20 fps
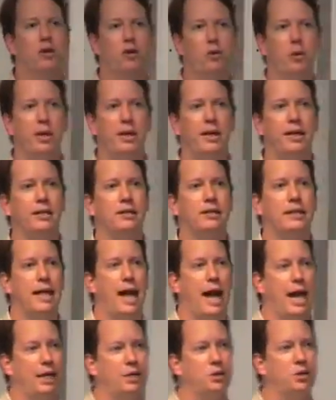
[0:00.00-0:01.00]
agrees that
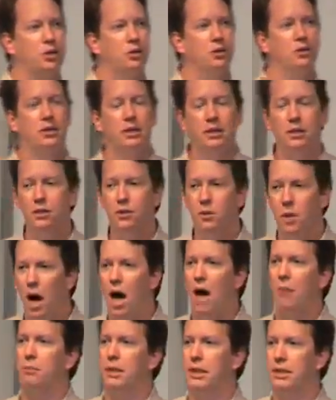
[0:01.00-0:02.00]
eggs turns into
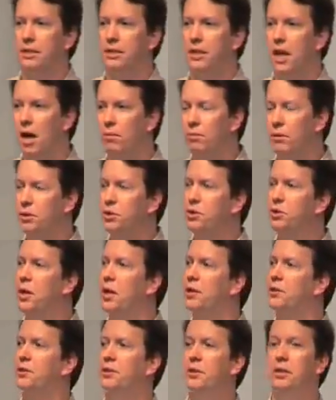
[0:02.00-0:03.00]
omelets. Omelets do
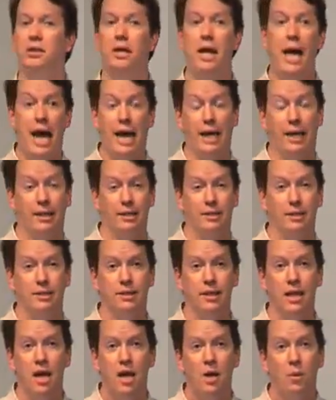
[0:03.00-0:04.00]
not turn into eggs.